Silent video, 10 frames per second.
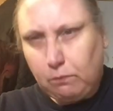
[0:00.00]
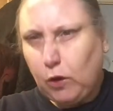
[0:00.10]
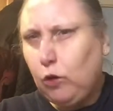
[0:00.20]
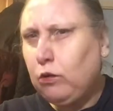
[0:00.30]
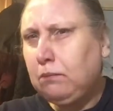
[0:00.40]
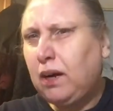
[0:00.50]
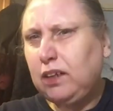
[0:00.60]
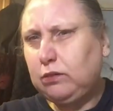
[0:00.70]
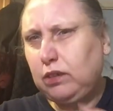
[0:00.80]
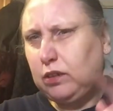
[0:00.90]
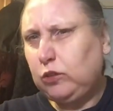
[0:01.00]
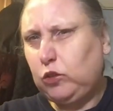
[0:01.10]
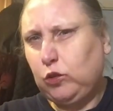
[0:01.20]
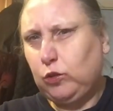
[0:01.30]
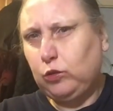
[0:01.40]
Or I might do it on a
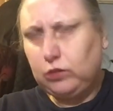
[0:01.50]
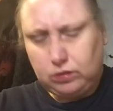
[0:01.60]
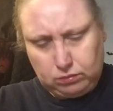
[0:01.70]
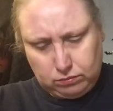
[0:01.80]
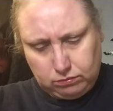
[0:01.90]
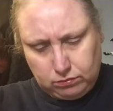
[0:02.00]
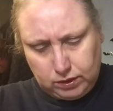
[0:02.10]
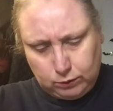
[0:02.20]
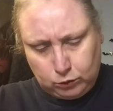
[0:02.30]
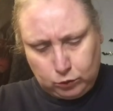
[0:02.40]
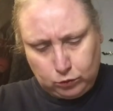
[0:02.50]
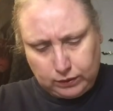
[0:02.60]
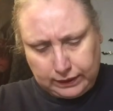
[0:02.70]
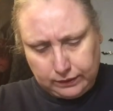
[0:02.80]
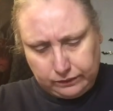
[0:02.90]
short. It will cut
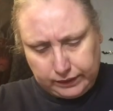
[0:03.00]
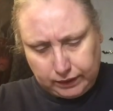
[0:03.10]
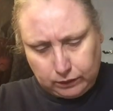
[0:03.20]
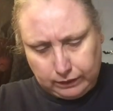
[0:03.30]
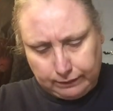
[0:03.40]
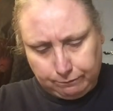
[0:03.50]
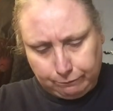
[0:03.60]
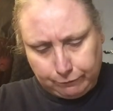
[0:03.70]
down the video length.